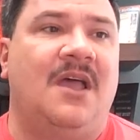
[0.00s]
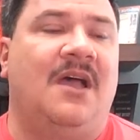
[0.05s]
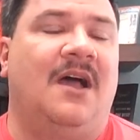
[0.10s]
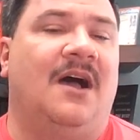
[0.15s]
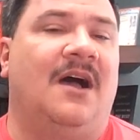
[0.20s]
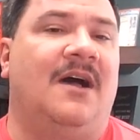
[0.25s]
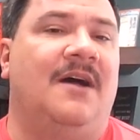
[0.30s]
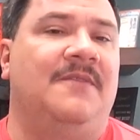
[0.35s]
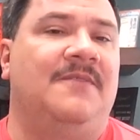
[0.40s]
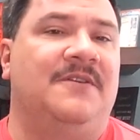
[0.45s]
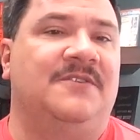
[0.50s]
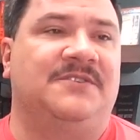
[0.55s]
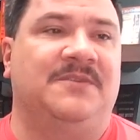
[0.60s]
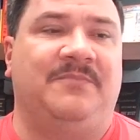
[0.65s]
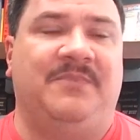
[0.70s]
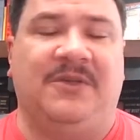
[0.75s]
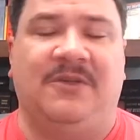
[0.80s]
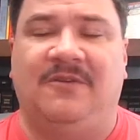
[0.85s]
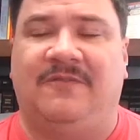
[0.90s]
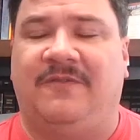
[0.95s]
Uh, there's a
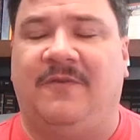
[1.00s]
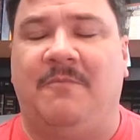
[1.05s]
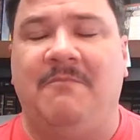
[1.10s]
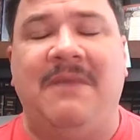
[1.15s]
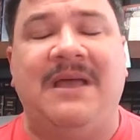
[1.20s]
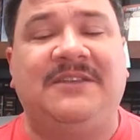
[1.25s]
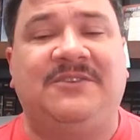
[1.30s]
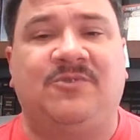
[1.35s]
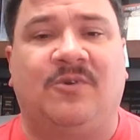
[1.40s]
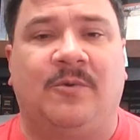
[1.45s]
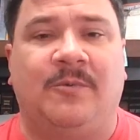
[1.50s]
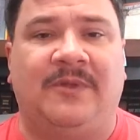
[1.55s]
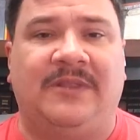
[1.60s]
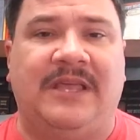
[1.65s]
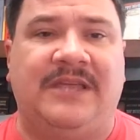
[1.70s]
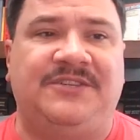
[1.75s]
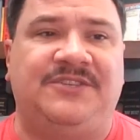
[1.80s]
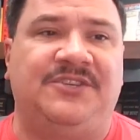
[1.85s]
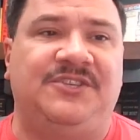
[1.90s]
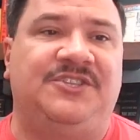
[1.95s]
beautiful mentor
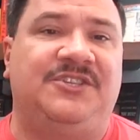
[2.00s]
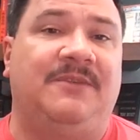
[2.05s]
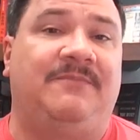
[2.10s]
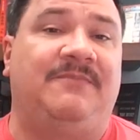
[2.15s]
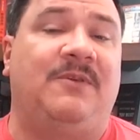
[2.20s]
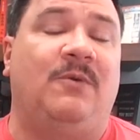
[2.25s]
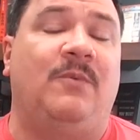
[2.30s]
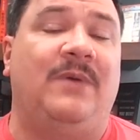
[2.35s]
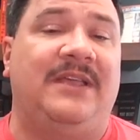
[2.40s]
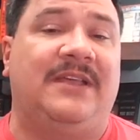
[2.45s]
relationship that we